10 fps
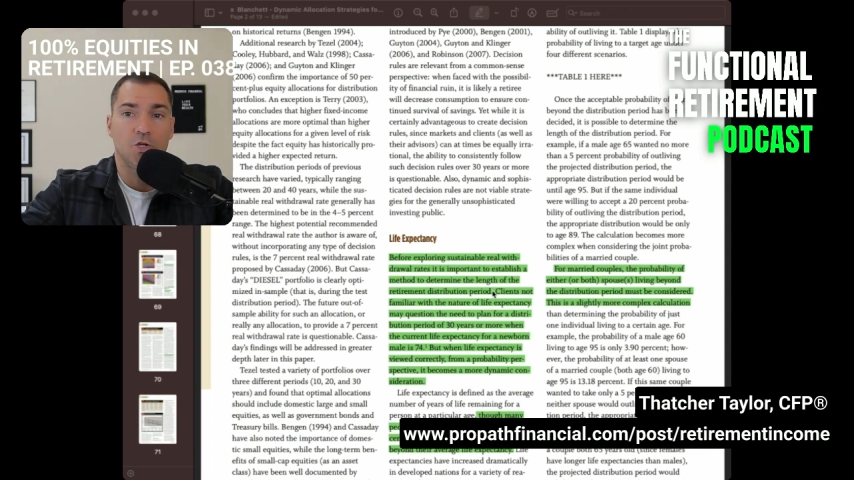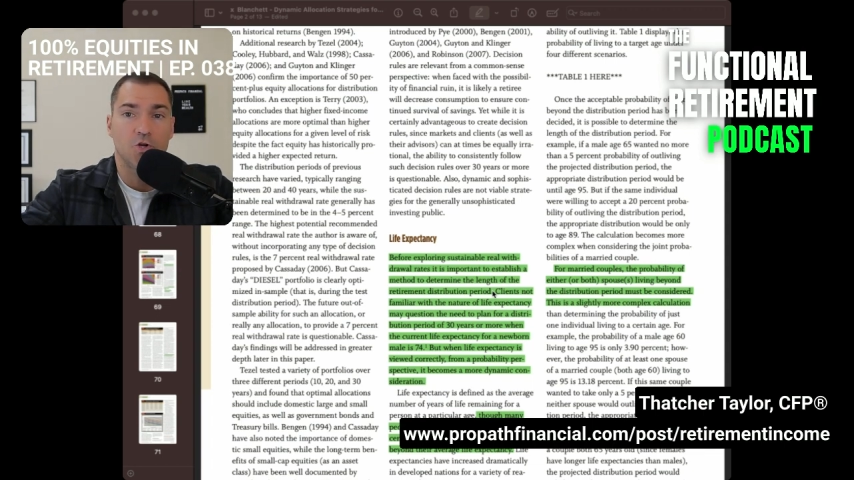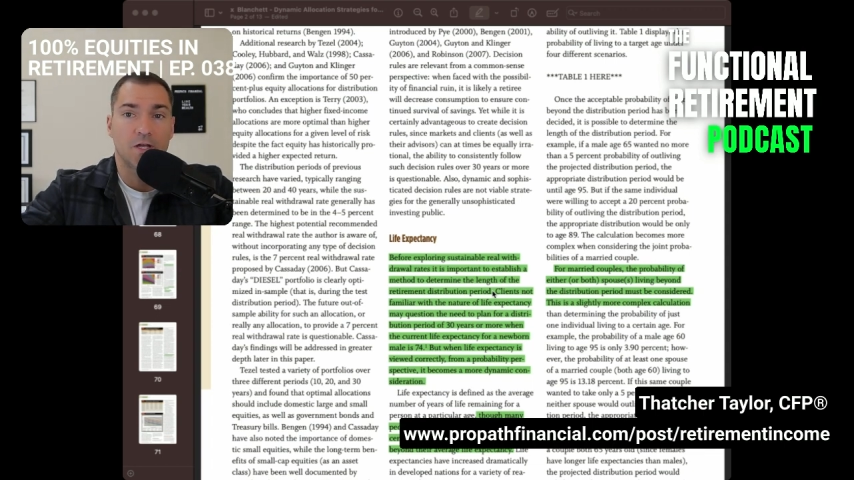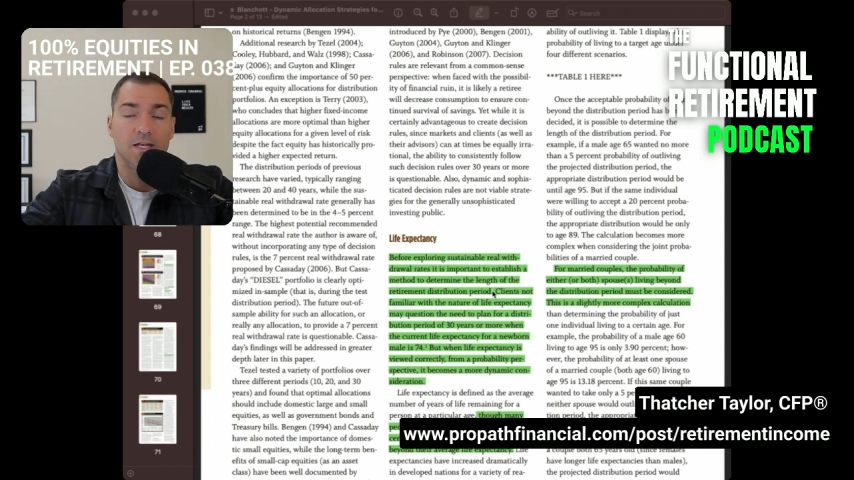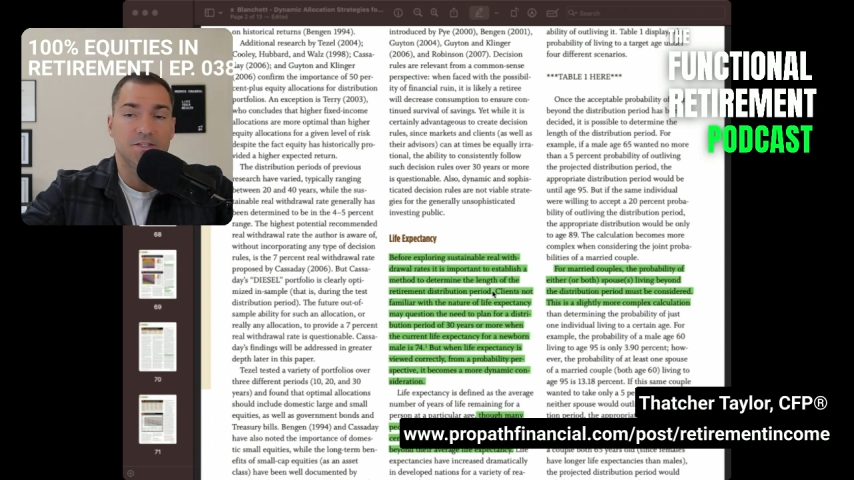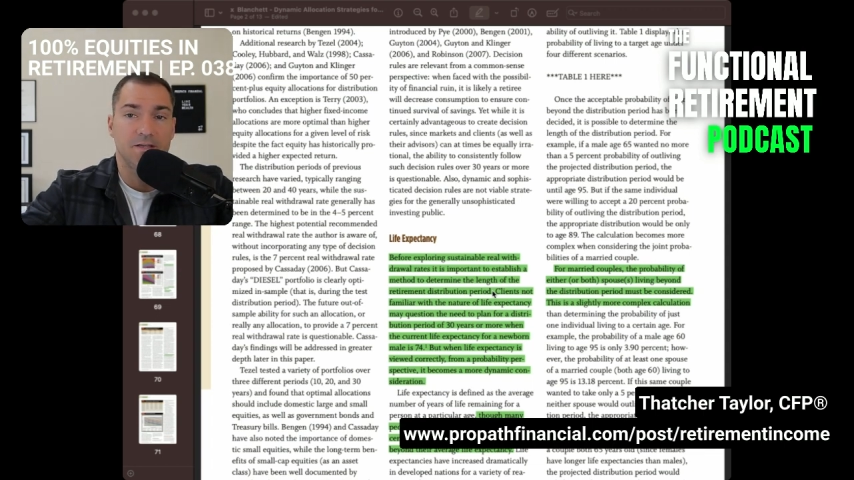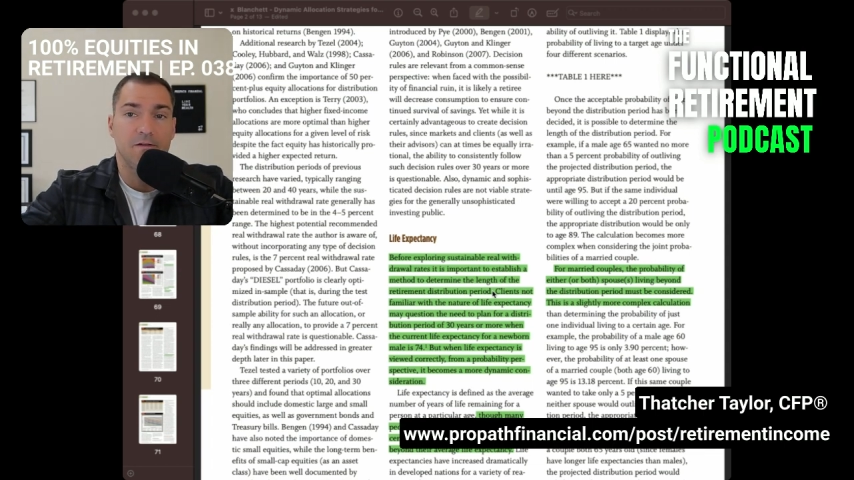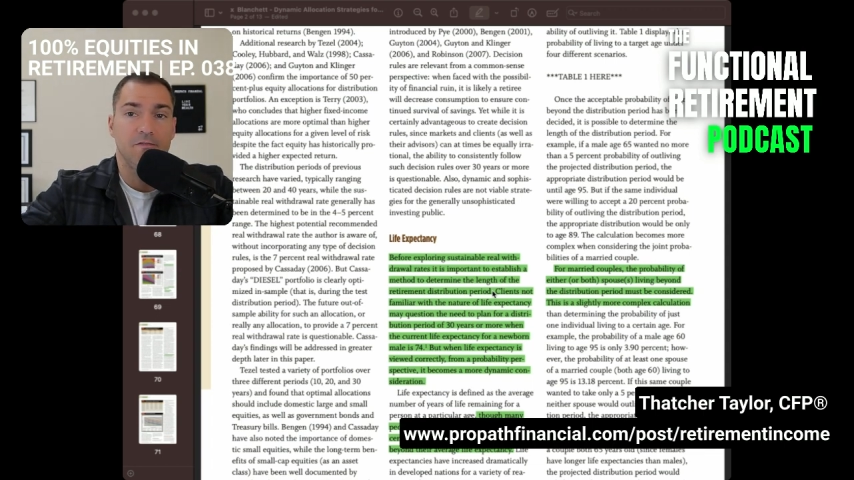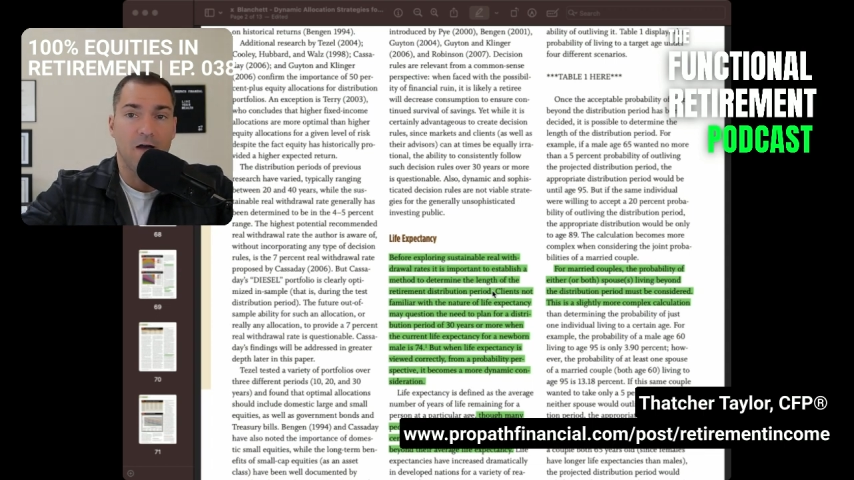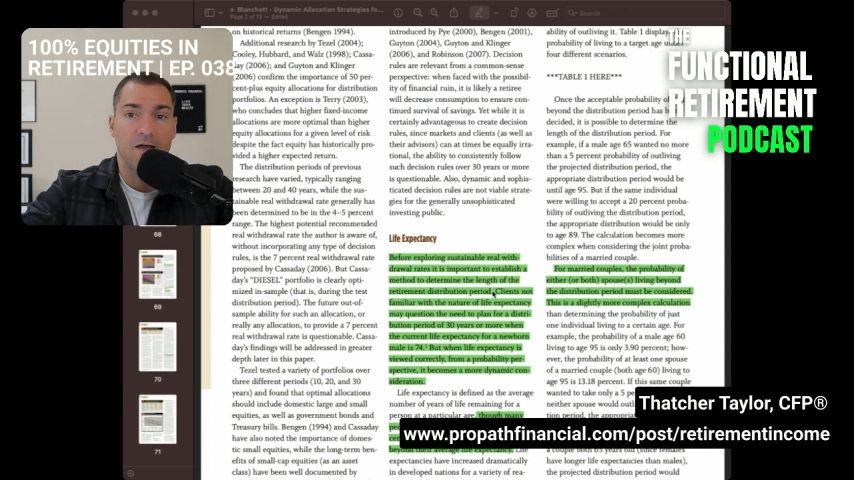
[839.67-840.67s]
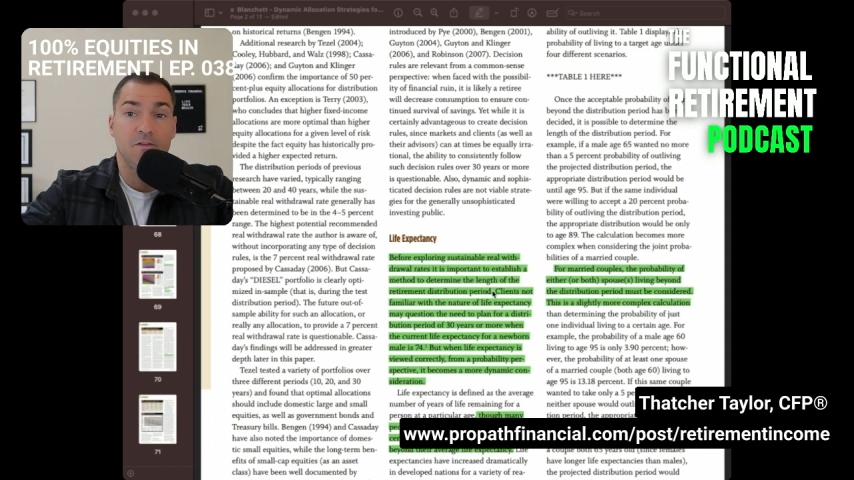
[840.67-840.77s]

you're getting to 75.